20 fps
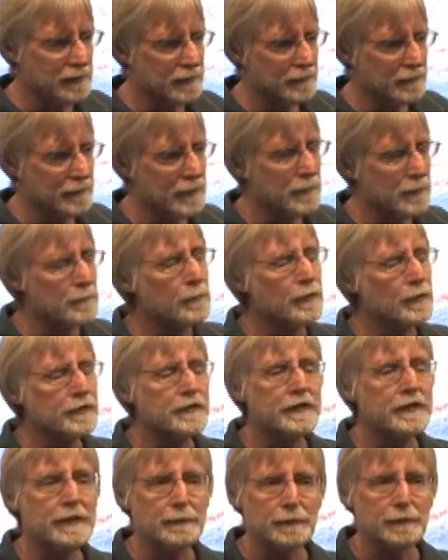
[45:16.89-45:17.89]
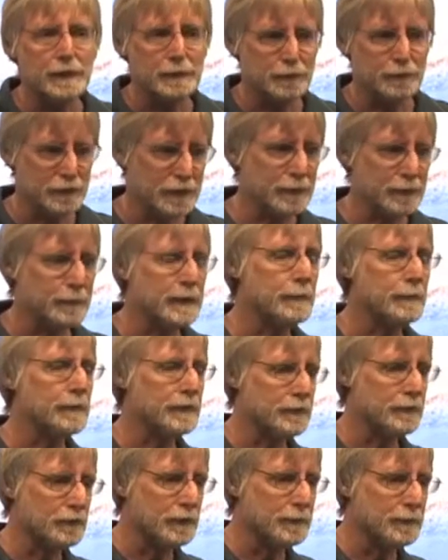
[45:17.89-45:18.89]
of more cheaply putting
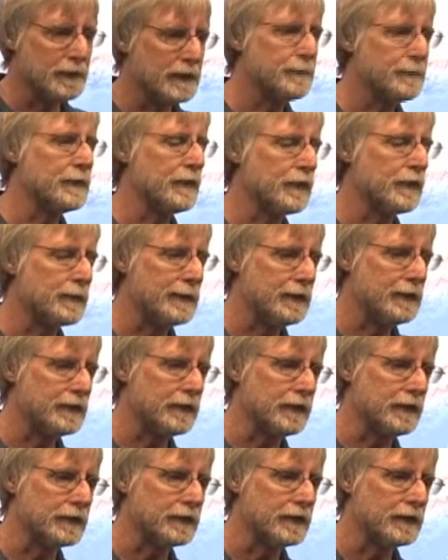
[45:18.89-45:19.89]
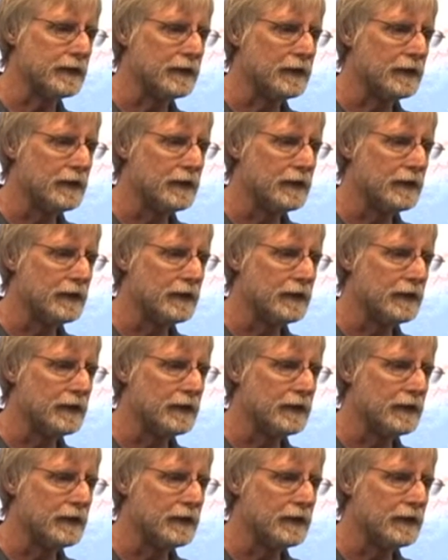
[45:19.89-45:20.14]
people in orbit up to the space station.